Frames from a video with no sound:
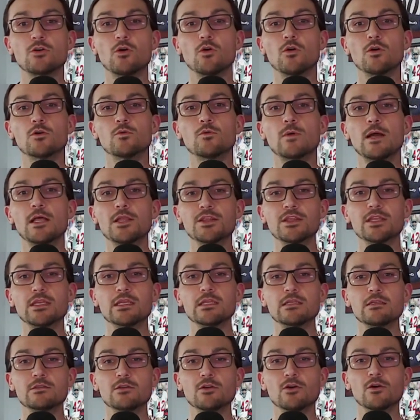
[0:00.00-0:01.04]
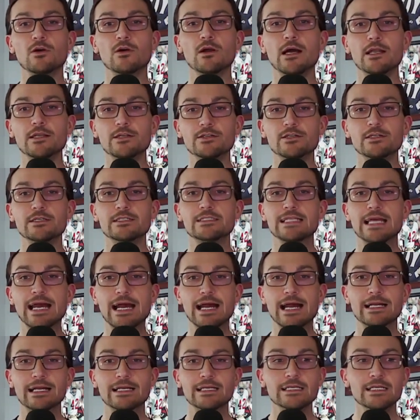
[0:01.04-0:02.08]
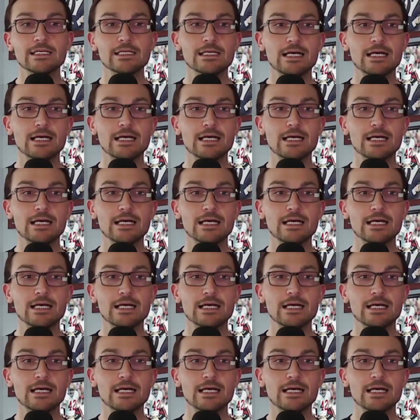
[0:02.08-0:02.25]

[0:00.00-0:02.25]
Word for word: or wealthy, you're under attack.